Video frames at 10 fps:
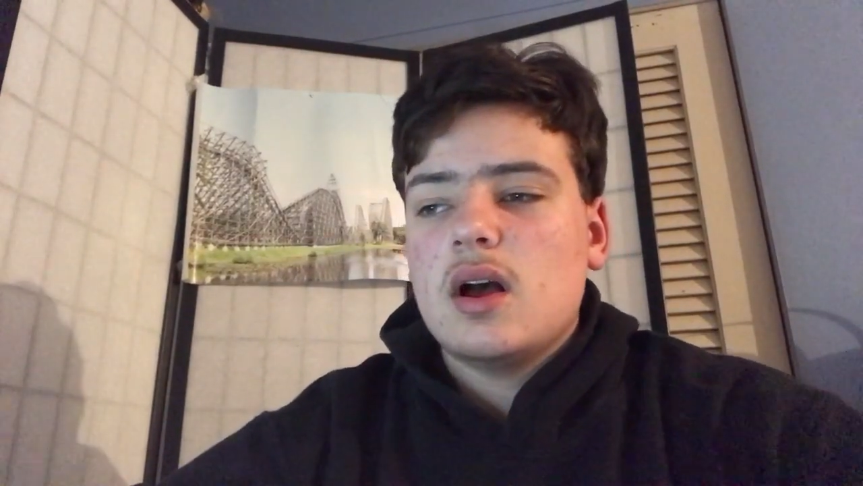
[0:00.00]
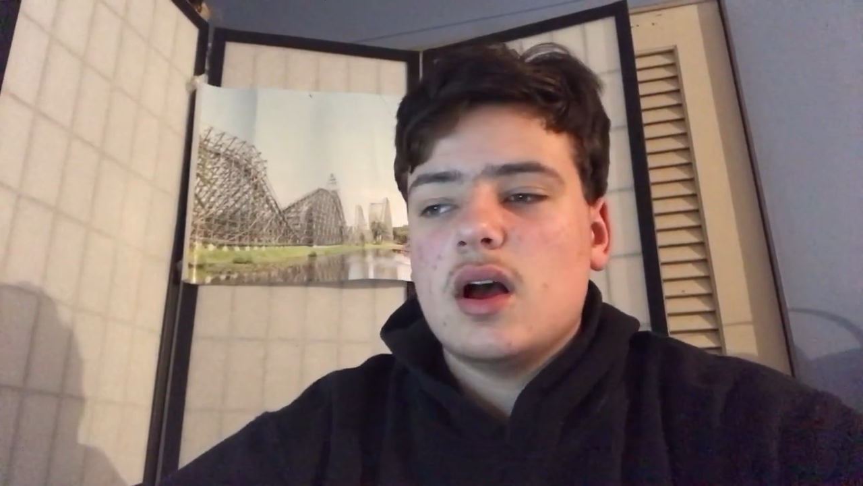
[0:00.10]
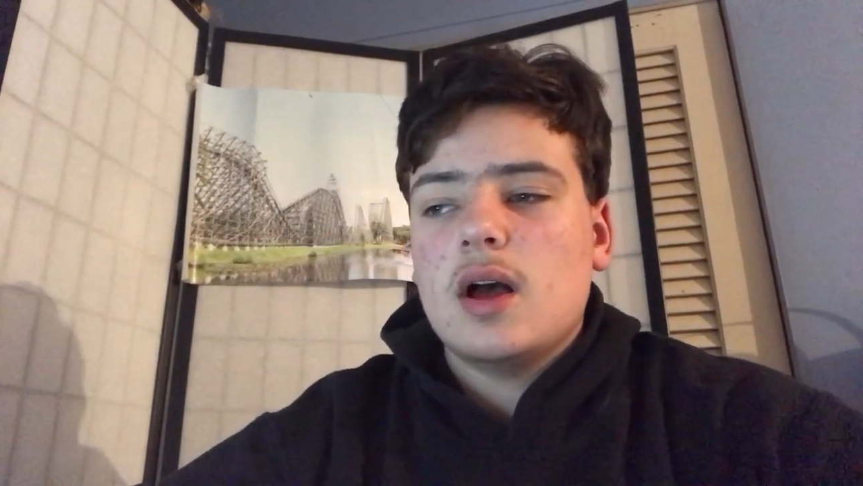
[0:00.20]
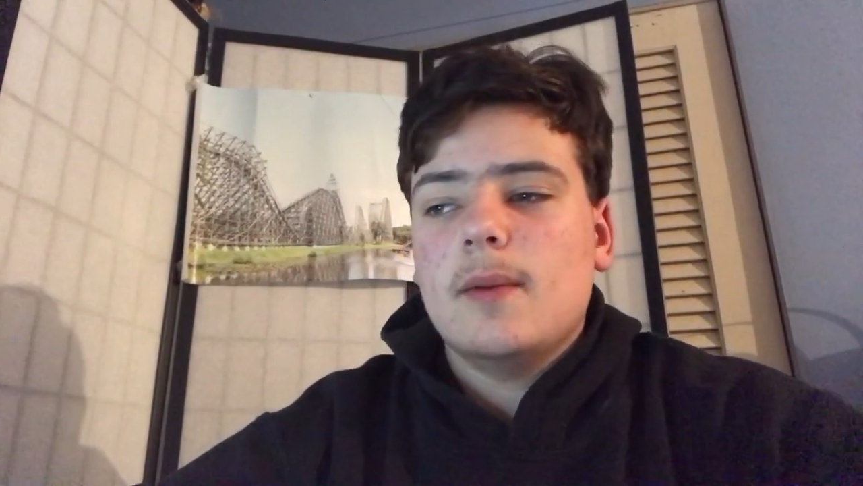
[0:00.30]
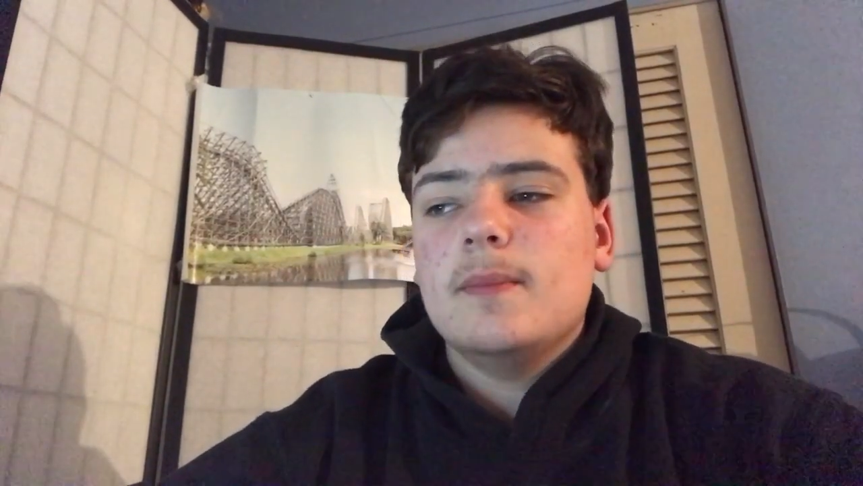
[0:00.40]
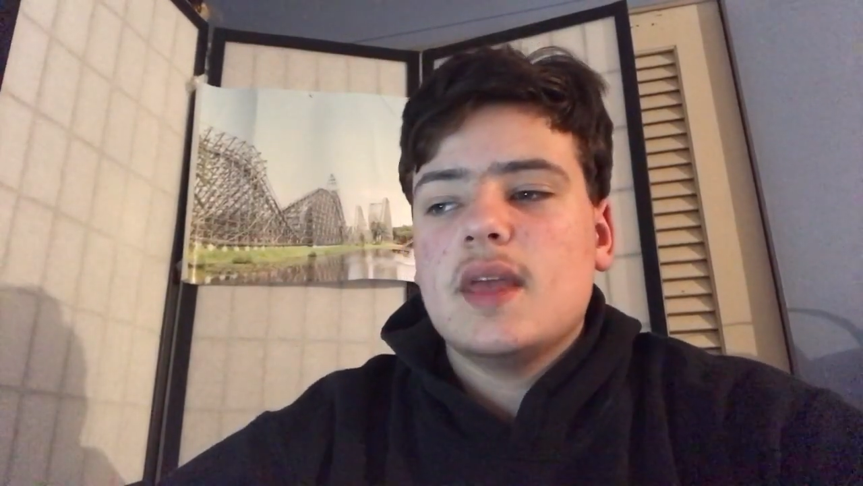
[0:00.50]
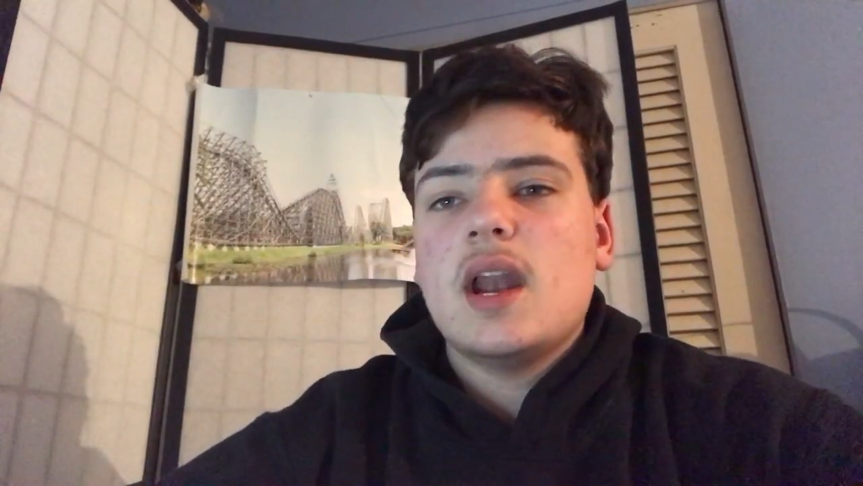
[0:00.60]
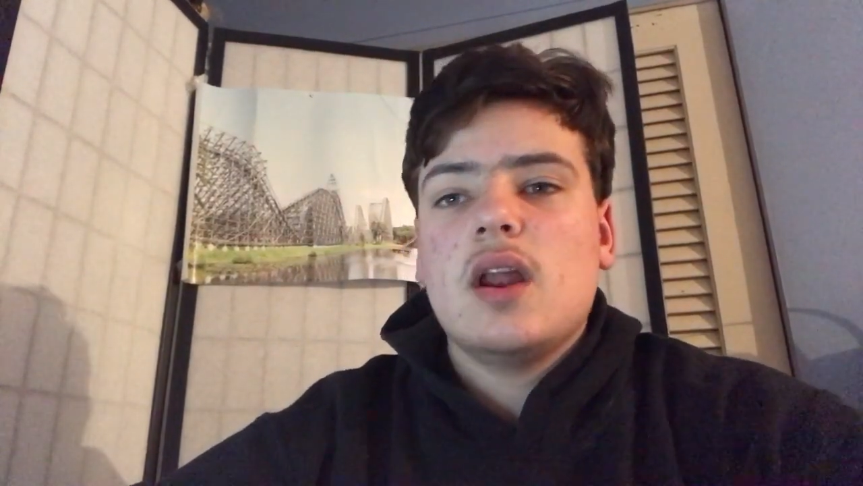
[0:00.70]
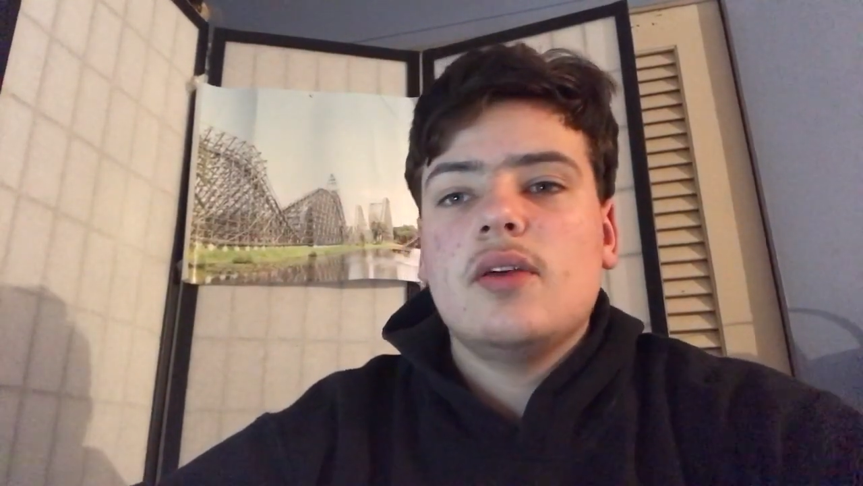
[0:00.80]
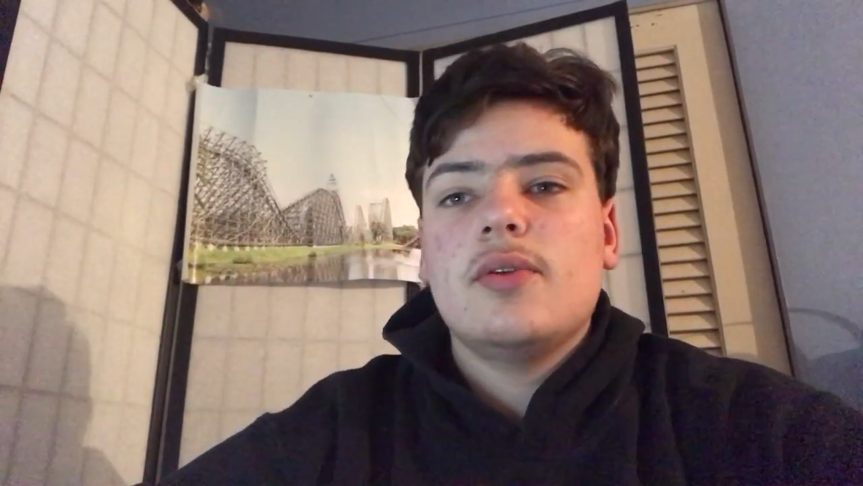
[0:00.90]
And
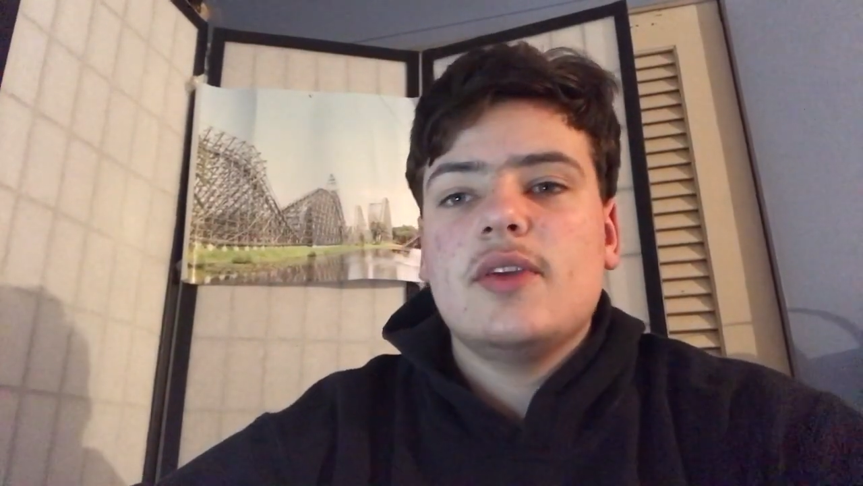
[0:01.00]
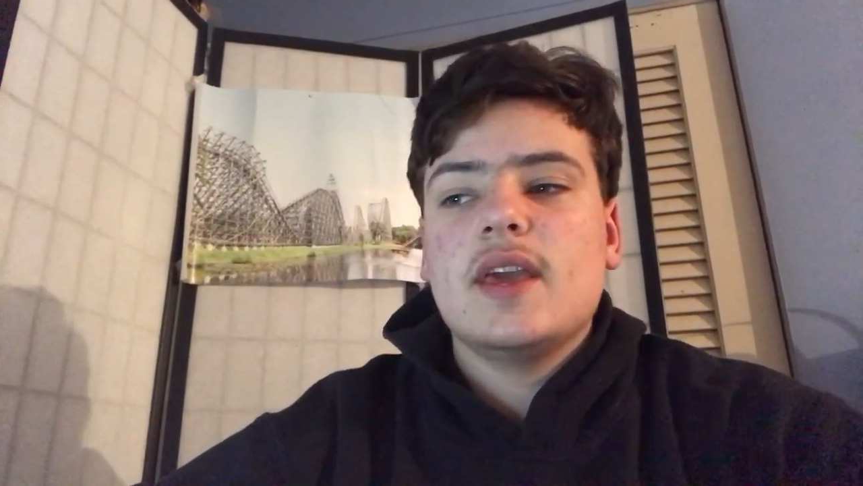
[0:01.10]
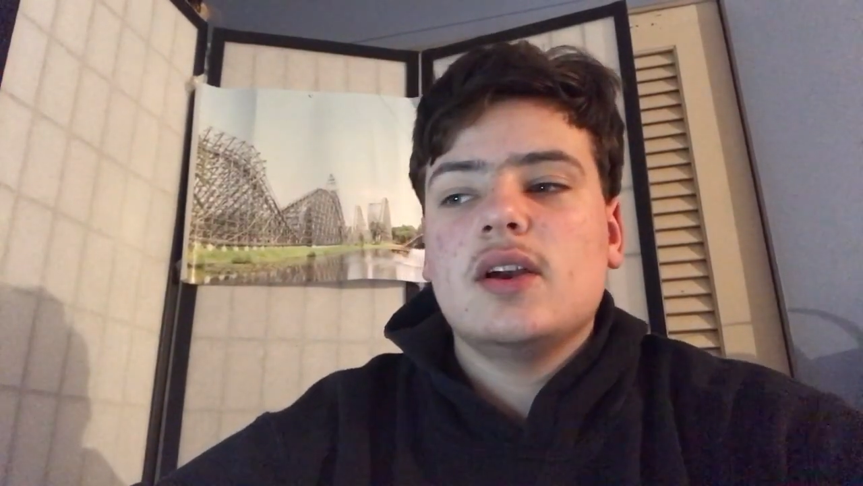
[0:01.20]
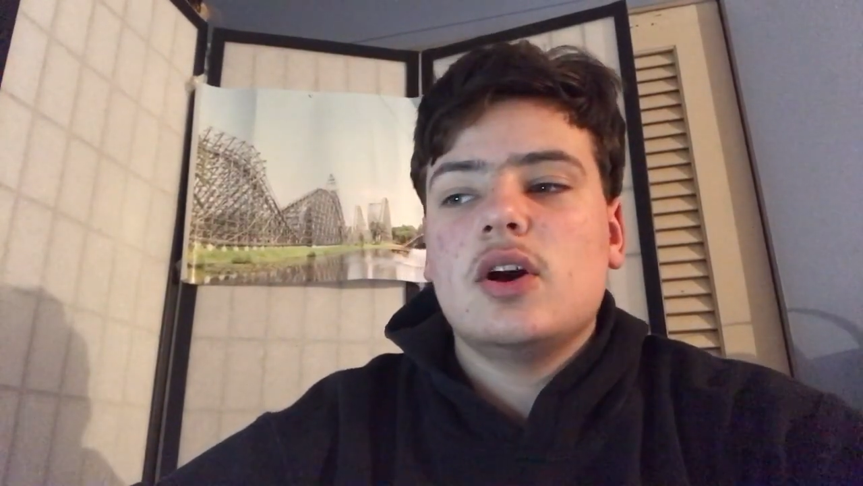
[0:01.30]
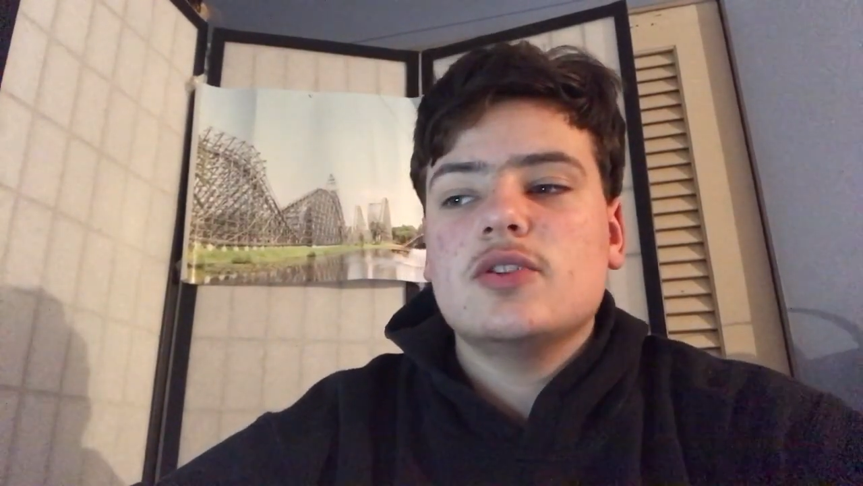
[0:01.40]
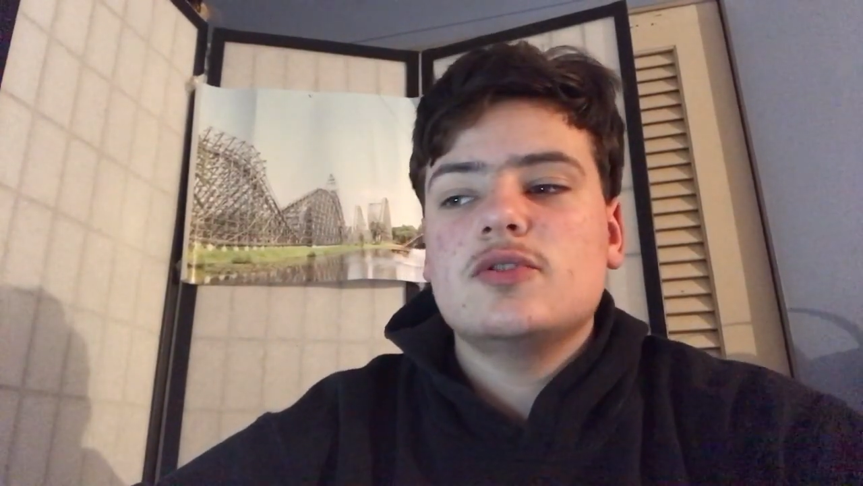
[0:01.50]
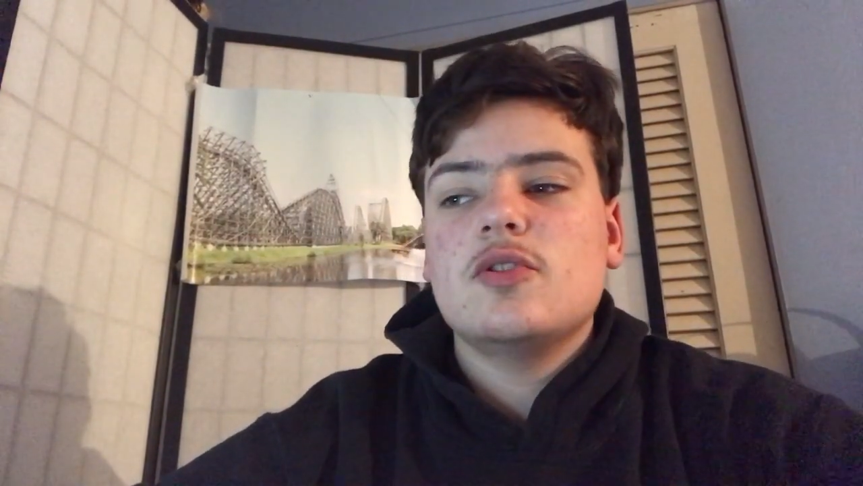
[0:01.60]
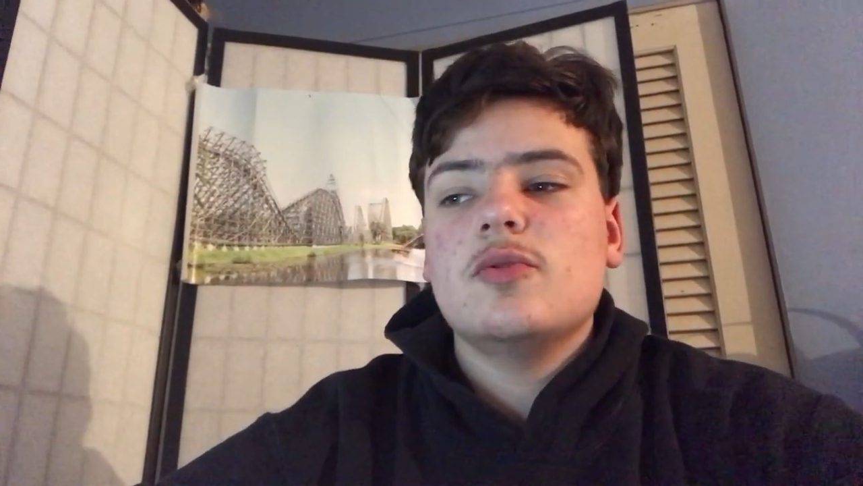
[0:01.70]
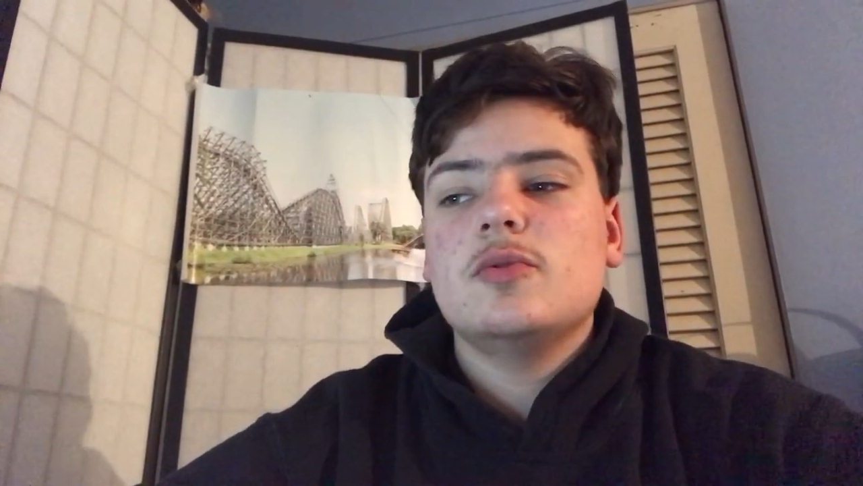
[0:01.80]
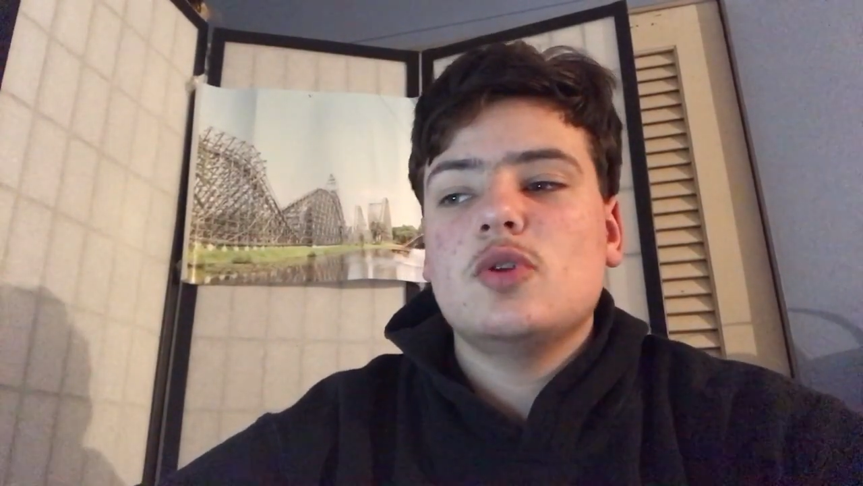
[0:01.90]
another thing, also,